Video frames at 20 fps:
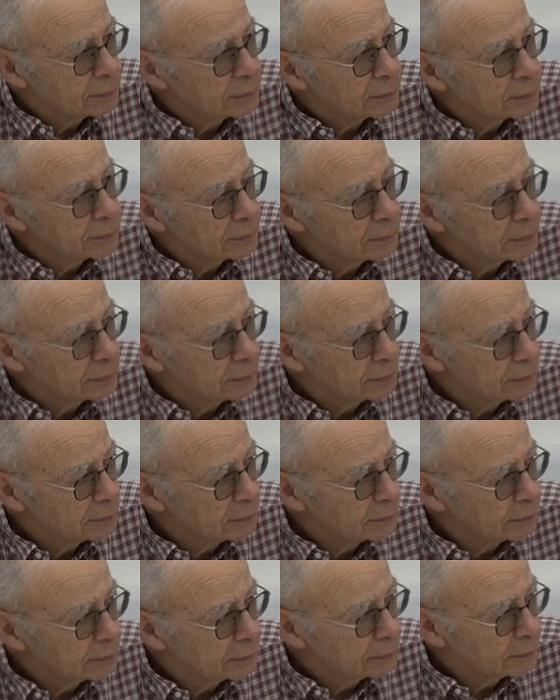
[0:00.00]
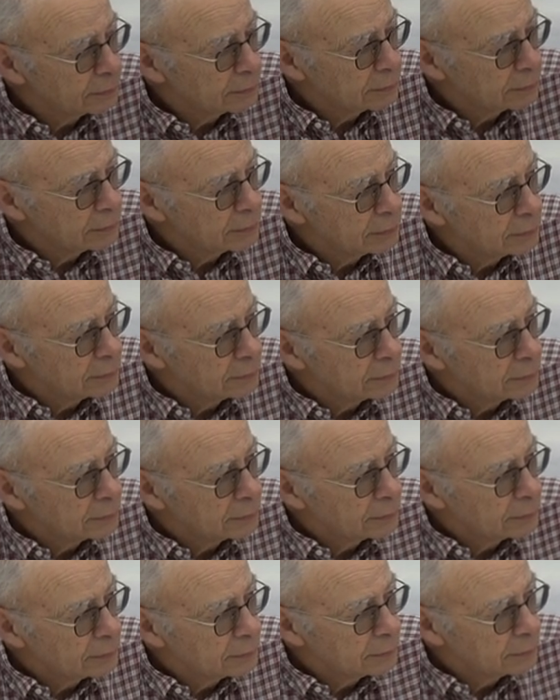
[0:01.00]

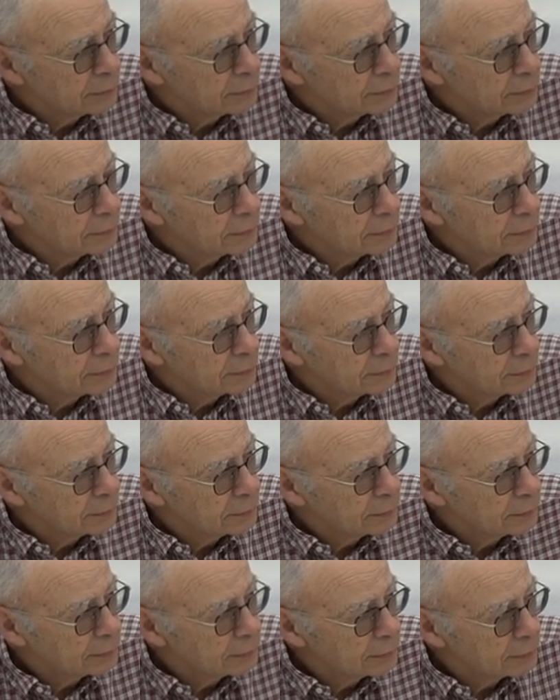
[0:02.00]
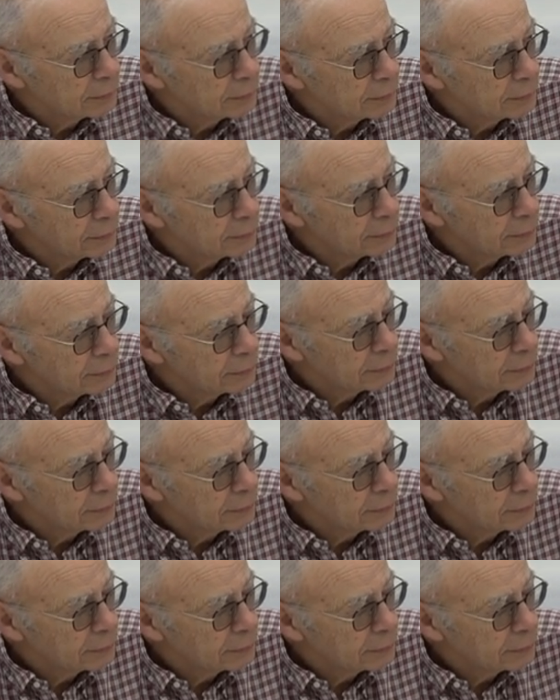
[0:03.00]
No words are spoken by the person on screen.